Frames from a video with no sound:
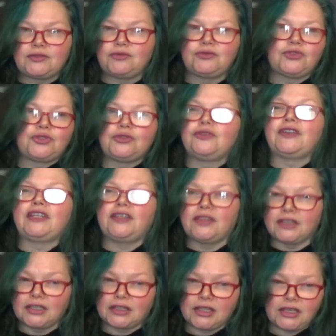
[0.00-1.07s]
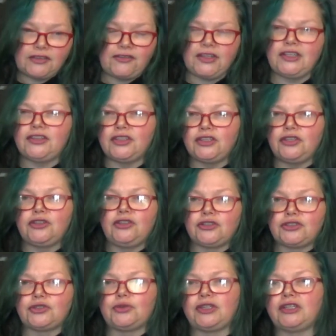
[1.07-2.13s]
true of anything in life. Anything you're
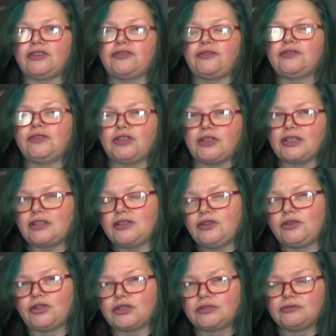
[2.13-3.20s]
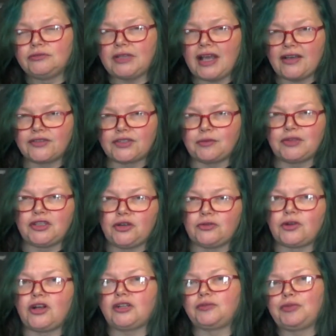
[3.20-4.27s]
doing, if you could have something go
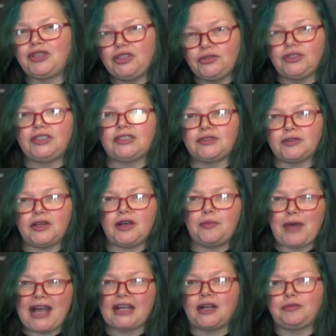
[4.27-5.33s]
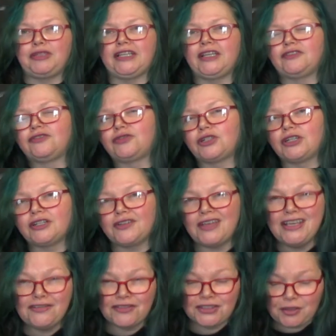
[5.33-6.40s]
wrong, but you need a backup plan for
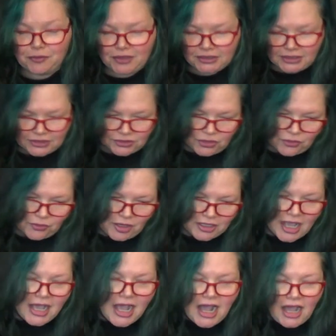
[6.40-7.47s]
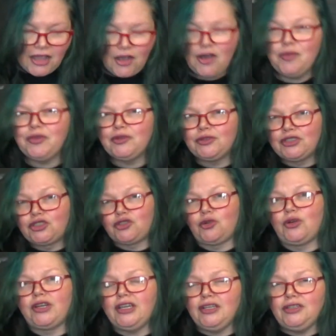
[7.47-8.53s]
if something does go wrong. I hope you
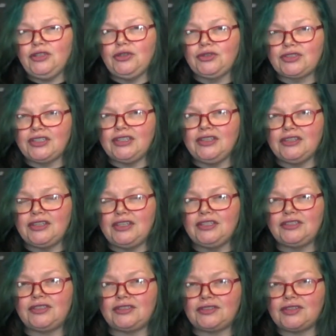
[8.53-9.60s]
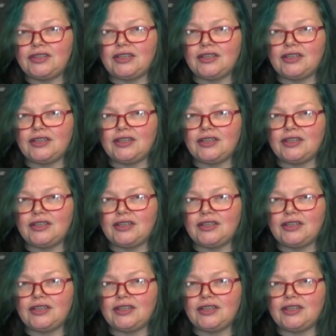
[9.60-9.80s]
enjoy using these